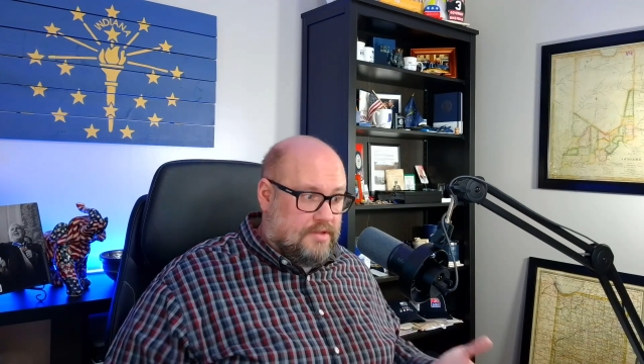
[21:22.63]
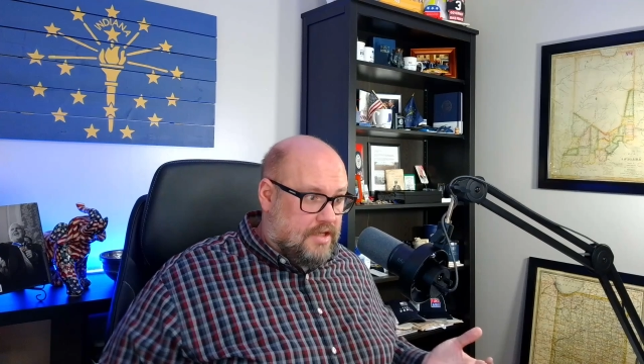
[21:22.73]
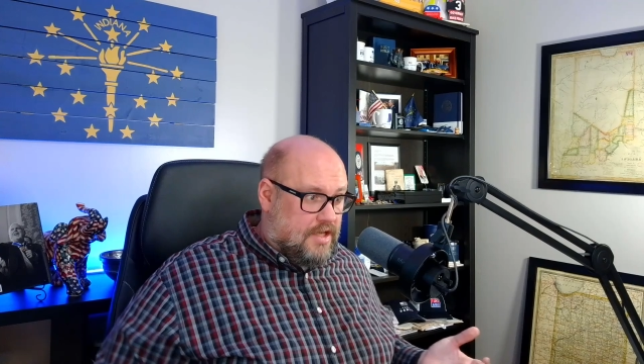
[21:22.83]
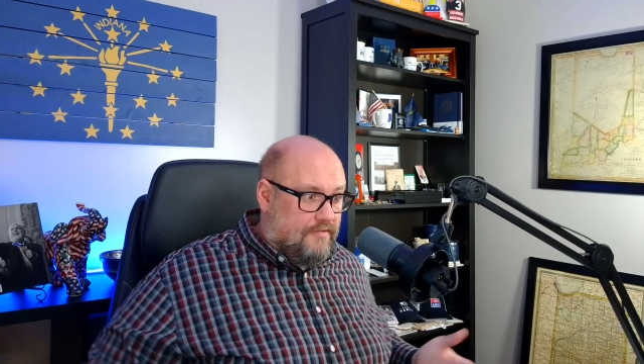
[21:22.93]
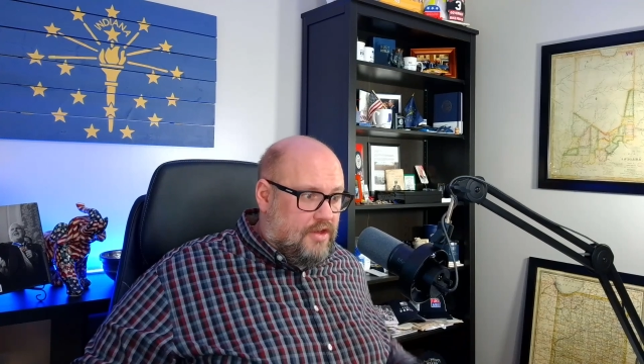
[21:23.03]
That
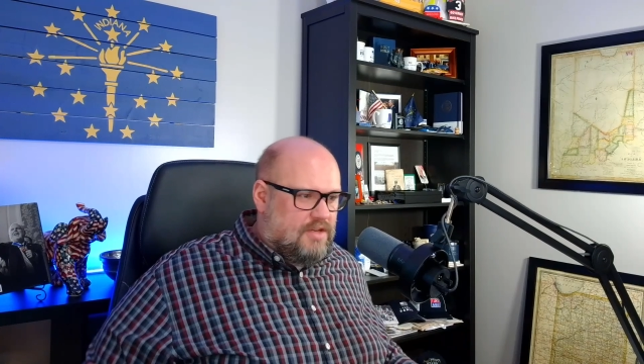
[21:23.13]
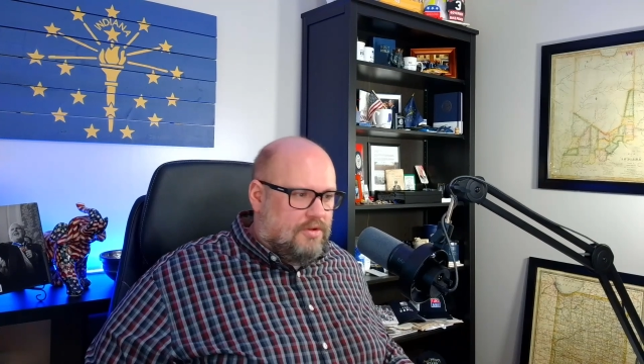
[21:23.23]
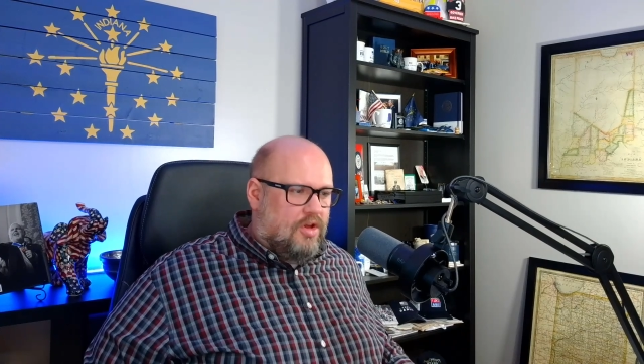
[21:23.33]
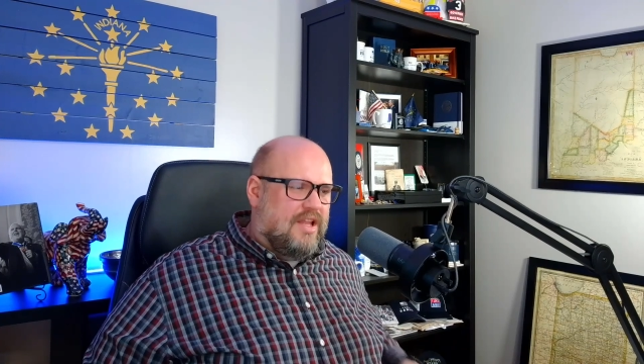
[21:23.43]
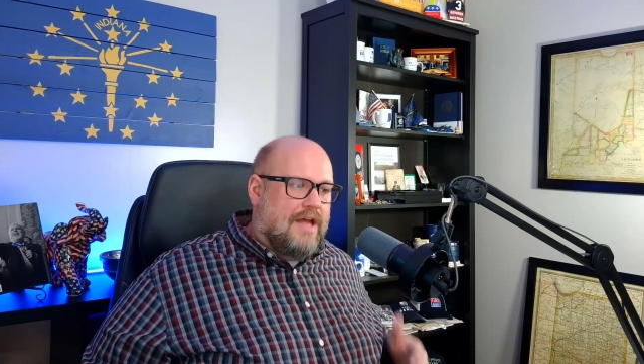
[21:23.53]
definitely needs to be
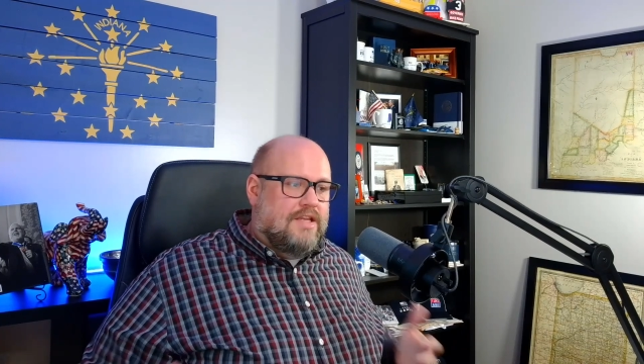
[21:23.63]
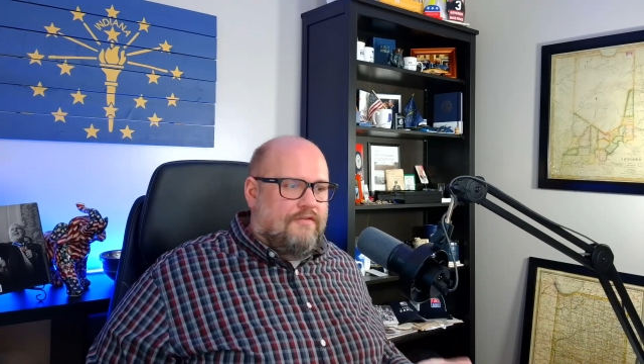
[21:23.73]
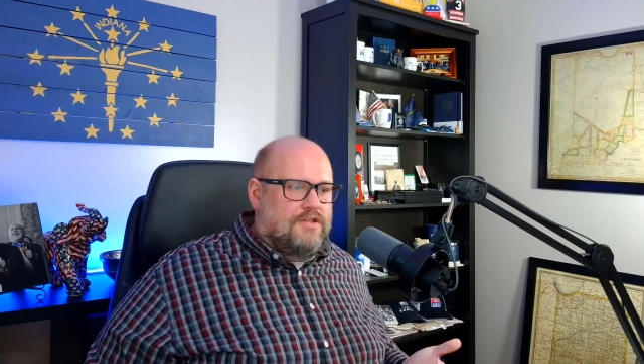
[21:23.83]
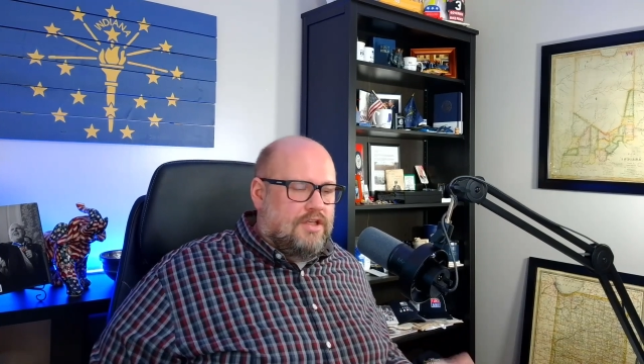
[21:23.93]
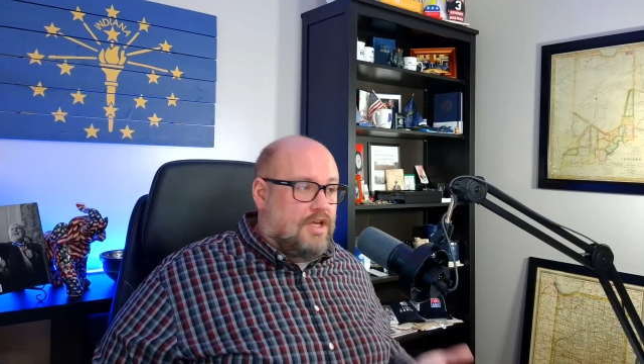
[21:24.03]
looked at.
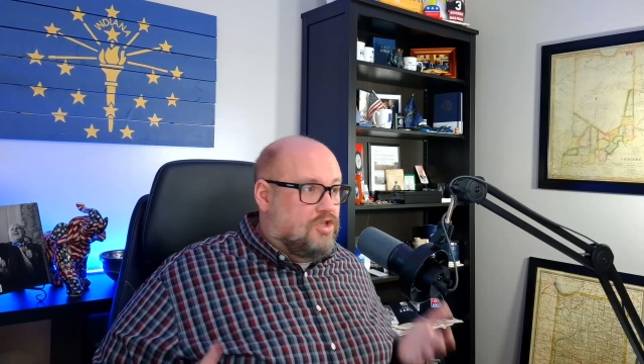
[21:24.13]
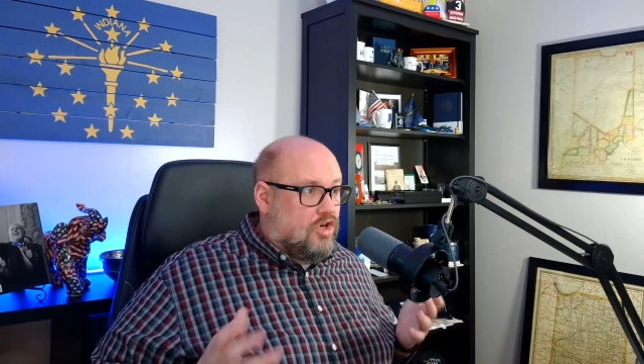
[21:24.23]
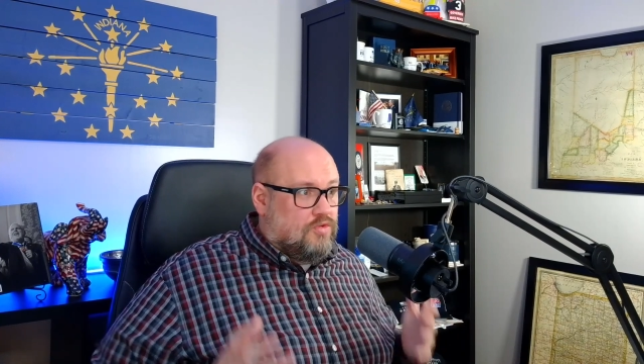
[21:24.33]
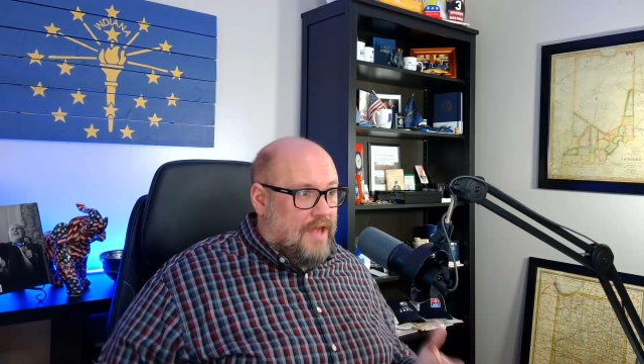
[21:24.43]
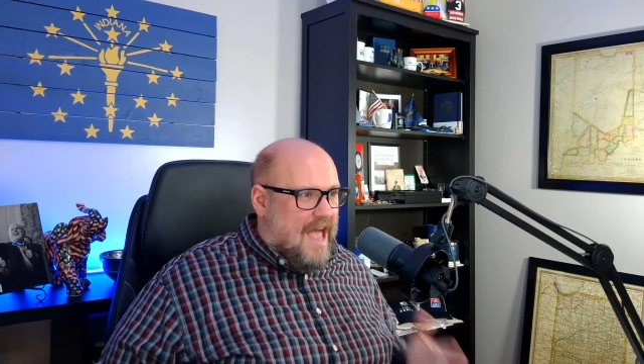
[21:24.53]
Deficit
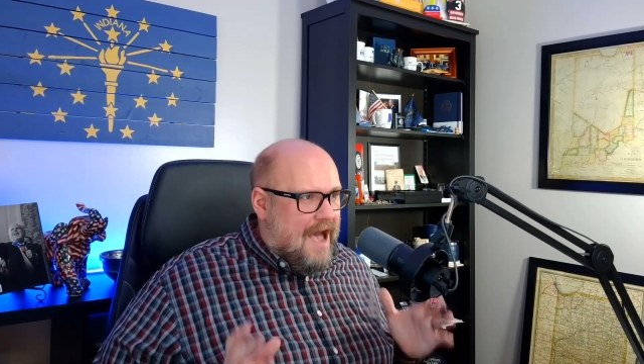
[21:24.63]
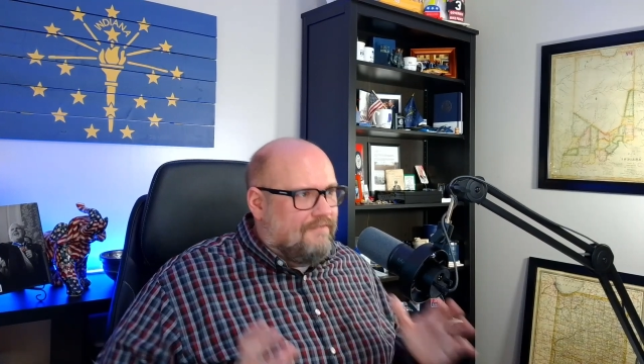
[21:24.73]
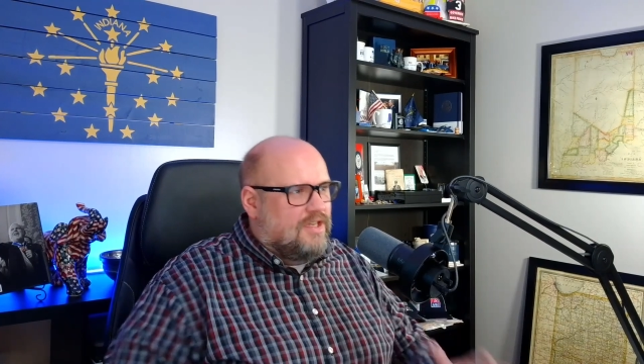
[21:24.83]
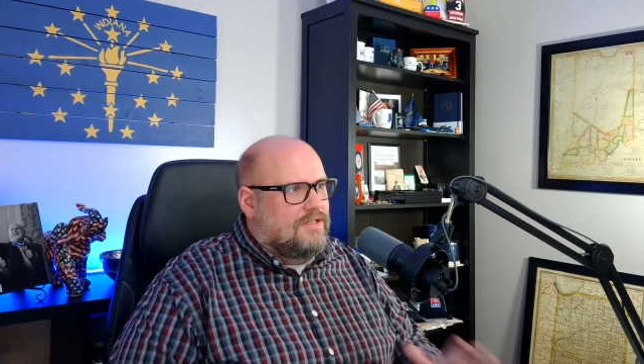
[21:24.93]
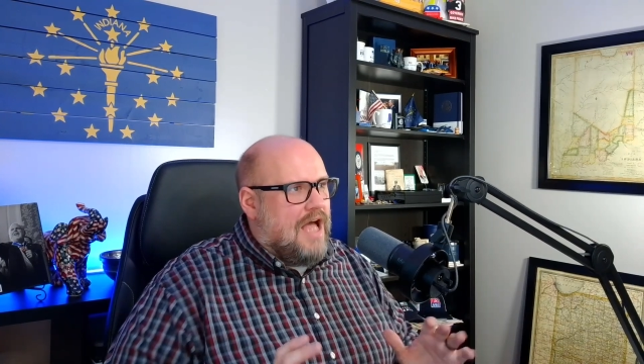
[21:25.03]
concerns. We have
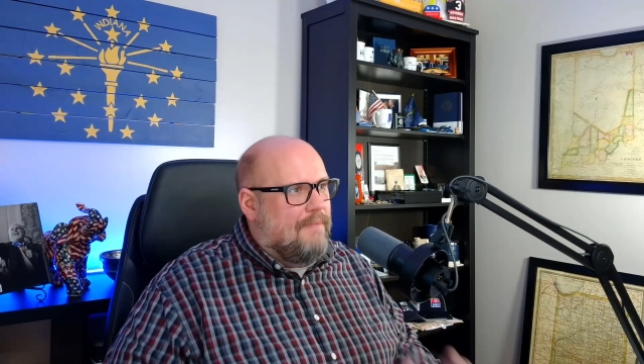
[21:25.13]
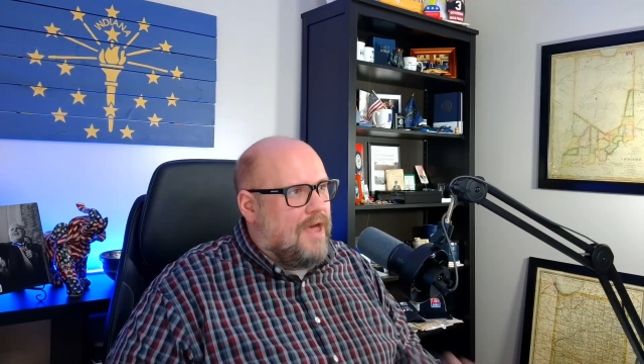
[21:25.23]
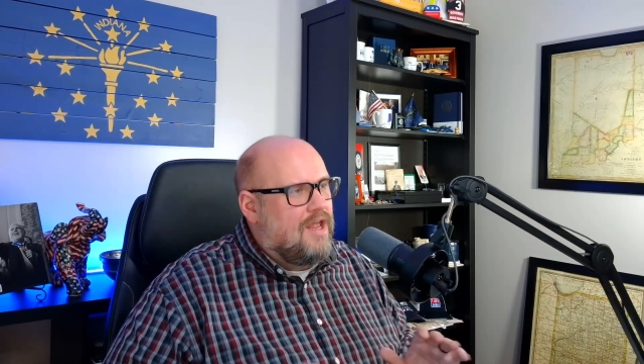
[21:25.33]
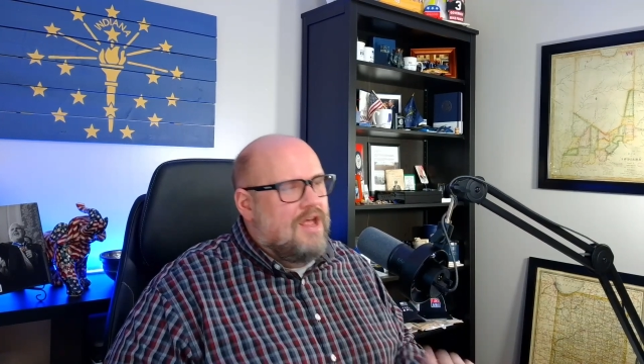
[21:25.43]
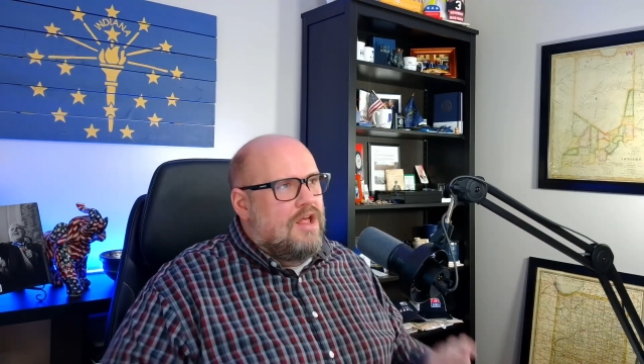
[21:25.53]
to stop at.